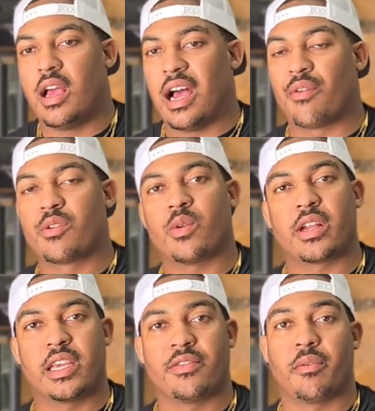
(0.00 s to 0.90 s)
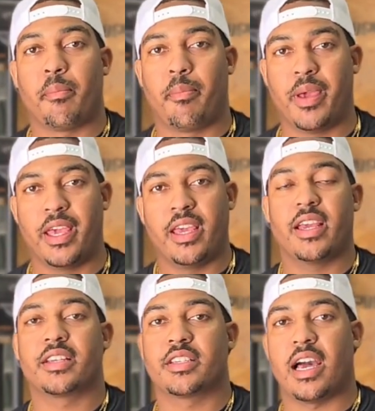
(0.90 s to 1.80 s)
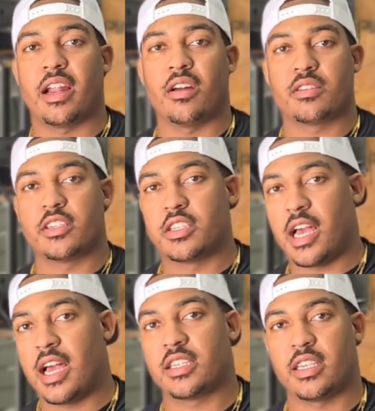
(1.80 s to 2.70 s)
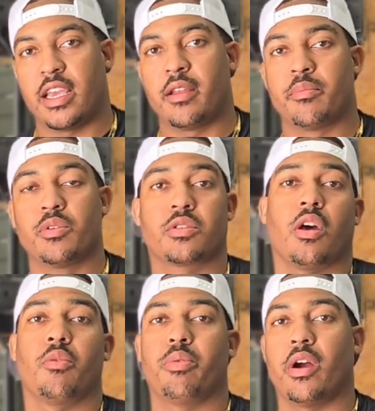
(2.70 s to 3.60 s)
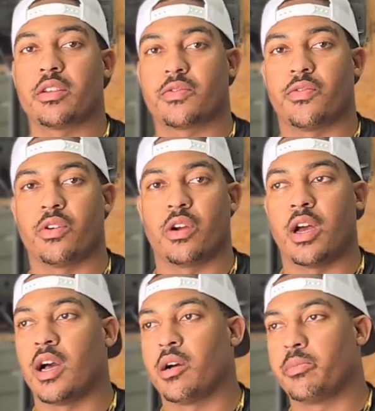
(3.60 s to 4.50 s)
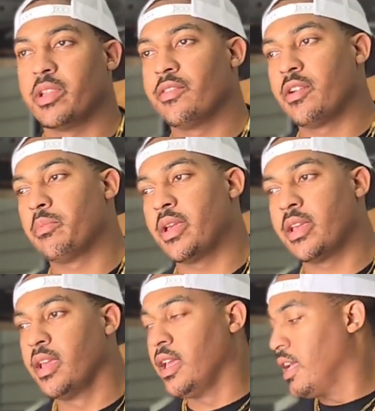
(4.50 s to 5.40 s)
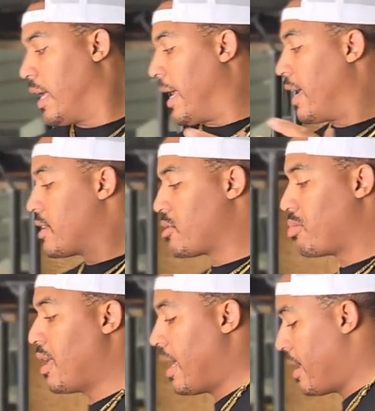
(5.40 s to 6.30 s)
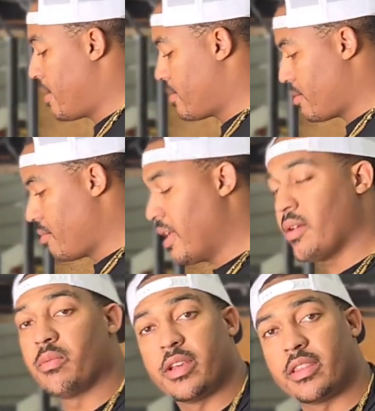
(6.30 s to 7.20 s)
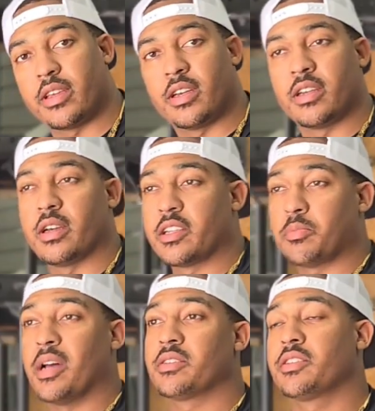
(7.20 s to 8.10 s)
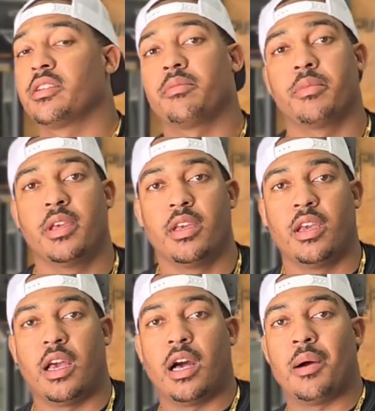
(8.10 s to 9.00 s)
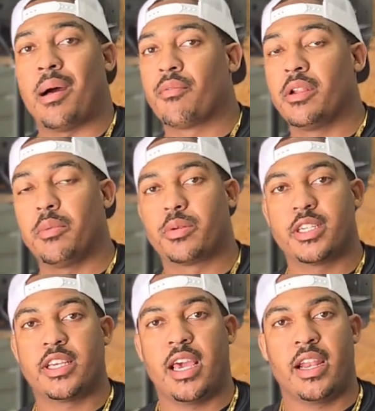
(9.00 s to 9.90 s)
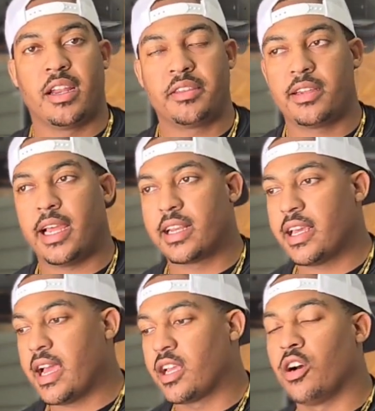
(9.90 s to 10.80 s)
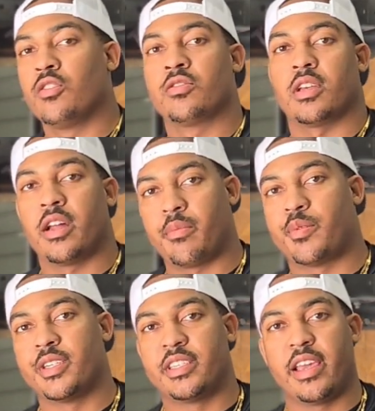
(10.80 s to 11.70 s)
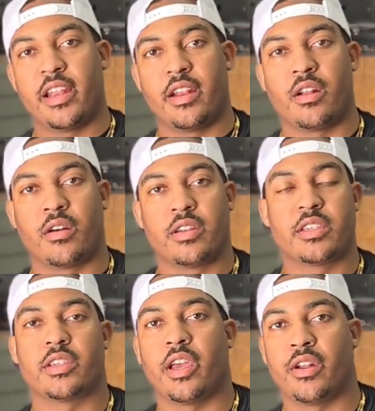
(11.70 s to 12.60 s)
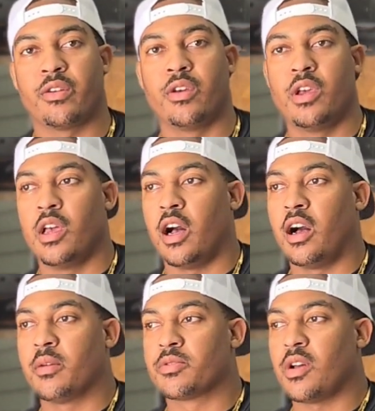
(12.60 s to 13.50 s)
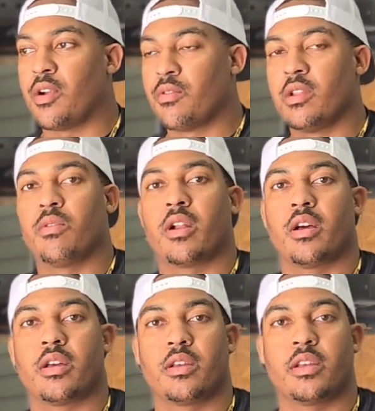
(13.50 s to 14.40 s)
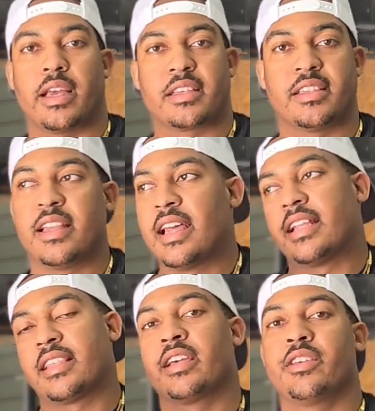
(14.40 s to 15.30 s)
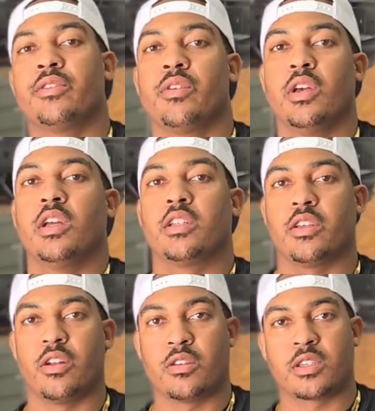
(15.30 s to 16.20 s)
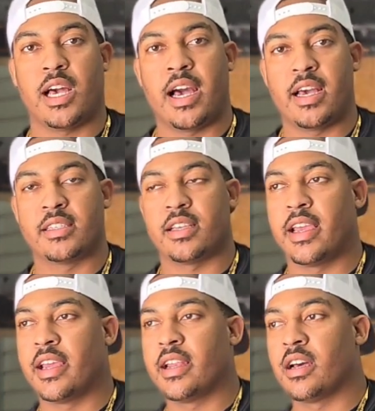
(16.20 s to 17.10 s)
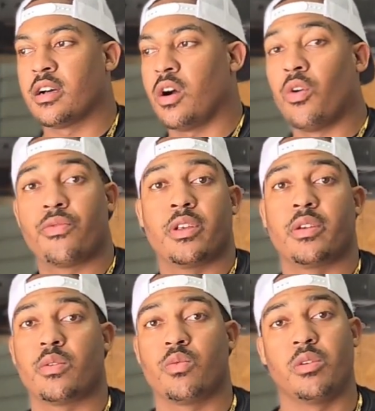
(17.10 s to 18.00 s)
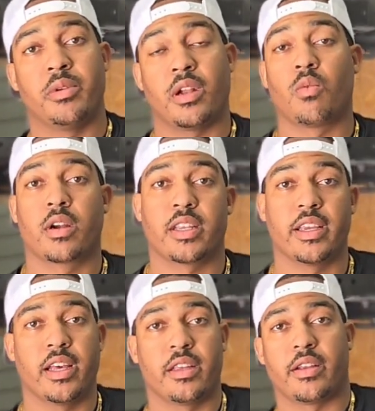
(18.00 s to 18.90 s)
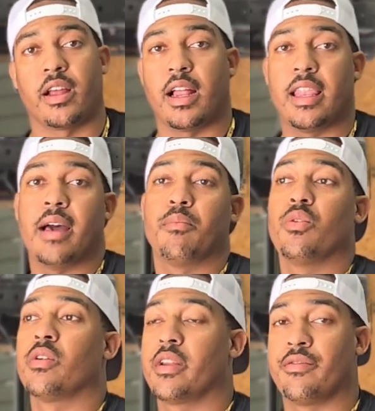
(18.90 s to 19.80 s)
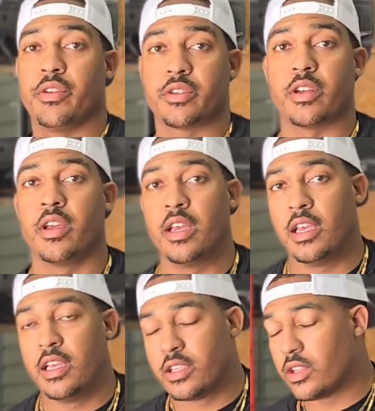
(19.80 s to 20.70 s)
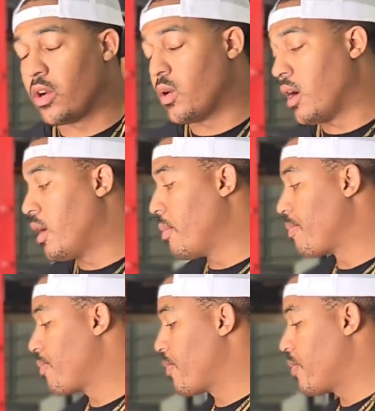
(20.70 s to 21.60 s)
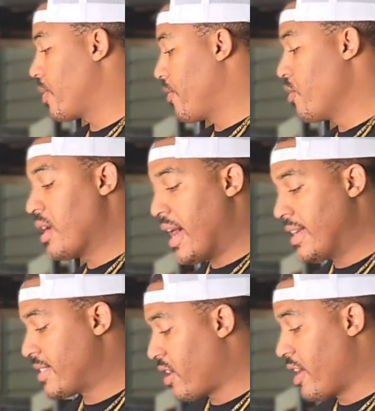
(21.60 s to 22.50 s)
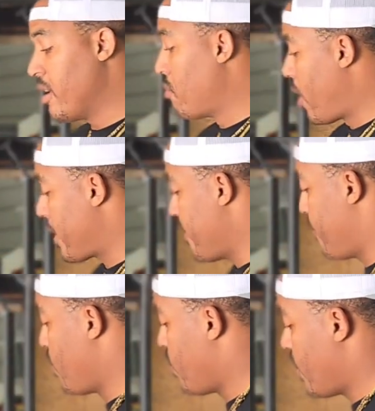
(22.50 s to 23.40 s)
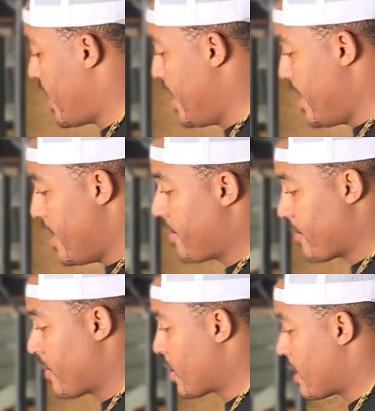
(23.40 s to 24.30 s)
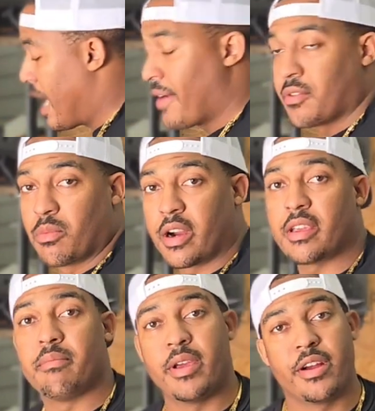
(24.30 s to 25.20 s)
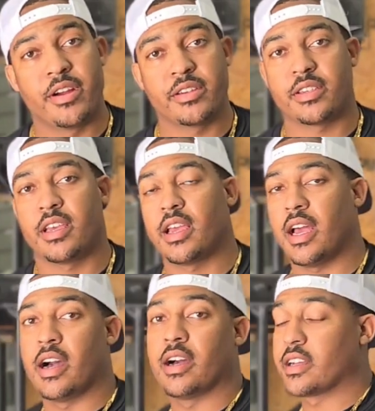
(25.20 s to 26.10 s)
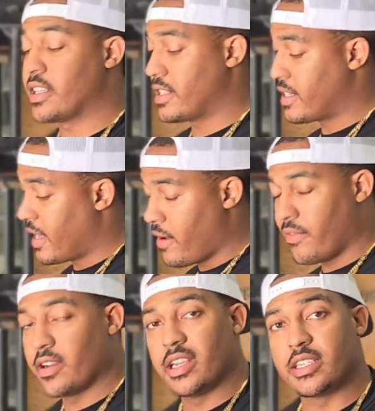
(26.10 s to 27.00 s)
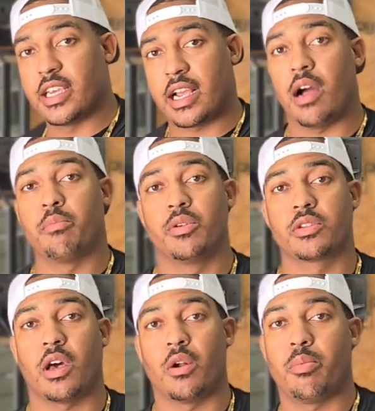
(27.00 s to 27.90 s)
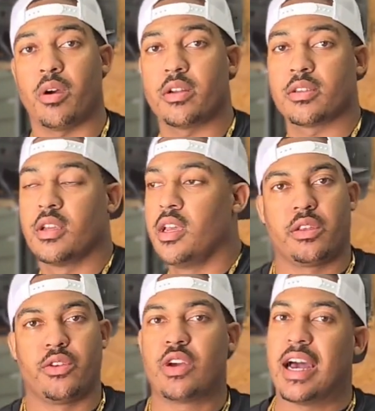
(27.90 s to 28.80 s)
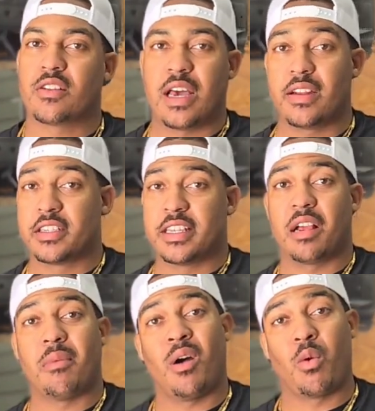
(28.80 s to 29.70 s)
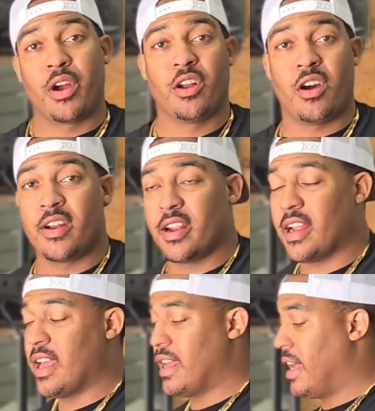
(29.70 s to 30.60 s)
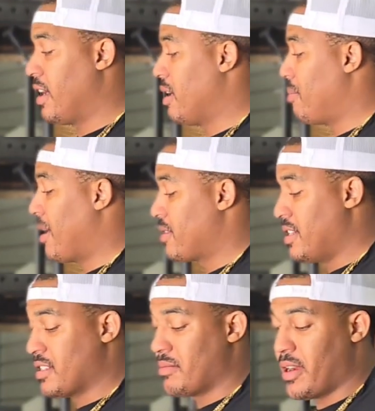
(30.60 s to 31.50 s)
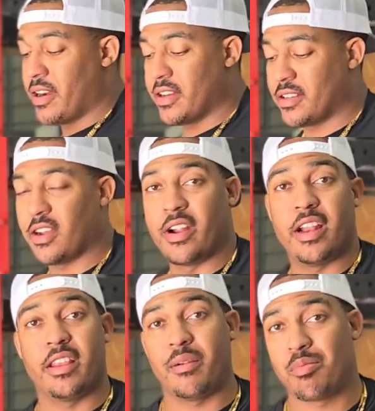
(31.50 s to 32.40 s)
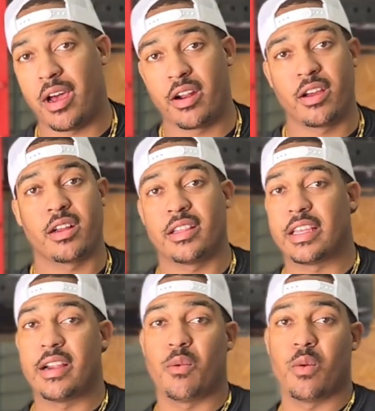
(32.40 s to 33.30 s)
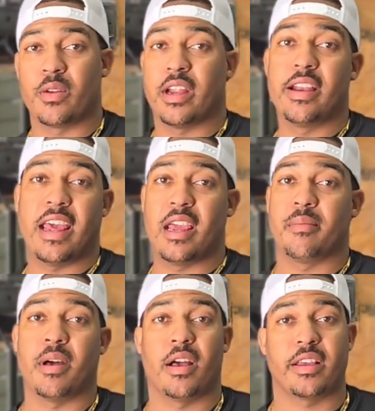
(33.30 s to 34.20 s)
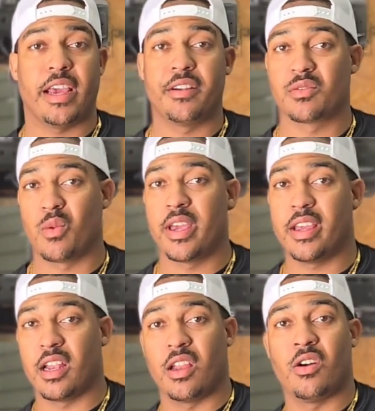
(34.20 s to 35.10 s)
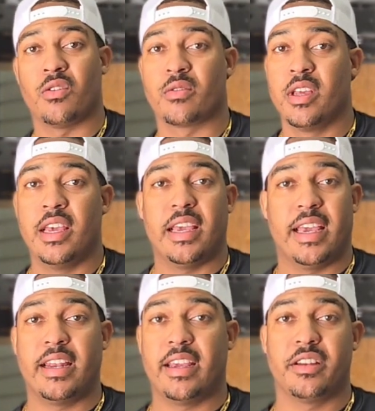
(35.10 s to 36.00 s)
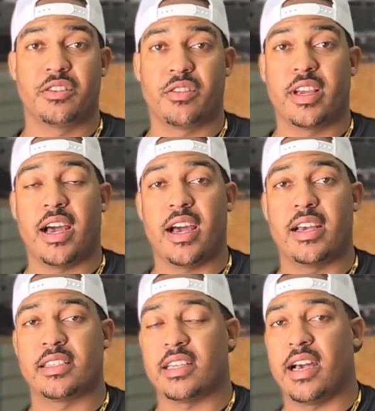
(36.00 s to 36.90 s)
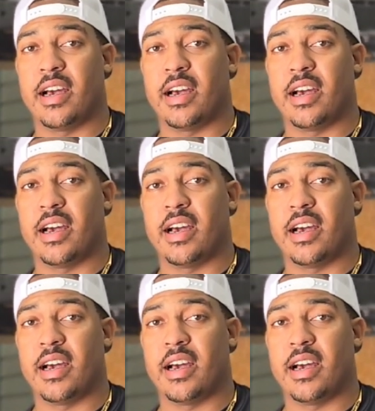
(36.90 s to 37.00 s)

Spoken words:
I really want to give a big shout out to Josh and Boost Auto Parts for believing in me and supplying me with a sponsorship. I really appreciate it. Nothing like that goes unappreciated on this channel. So I really want to extend that thank you to those guys, and hopefully we'll be able to work together a lot more in the future. So if you guys are in the market for any aftermarket mirrors, definitely check out Boost Auto Parts. You guys don't have to just take my word on it about these mirrors or any of their product. Their name carries weight alone in the industry, guys.